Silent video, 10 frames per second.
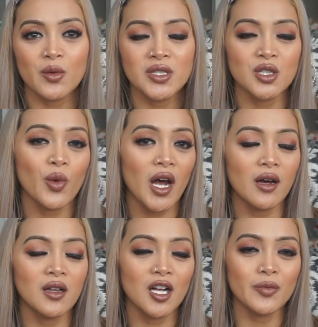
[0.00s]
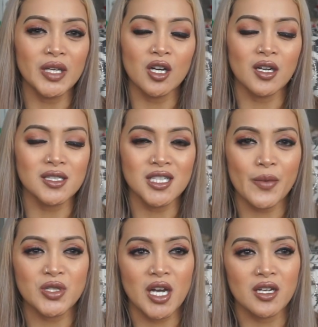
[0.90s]
once in a while I'll be on
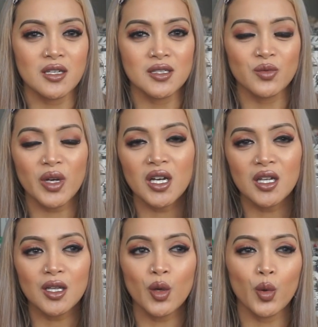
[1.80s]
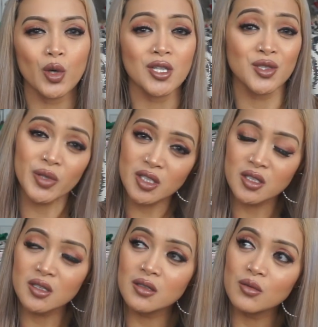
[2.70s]
Snapchat as well, or
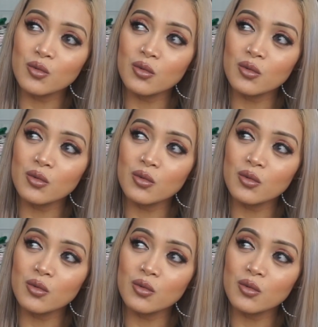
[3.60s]
Twitter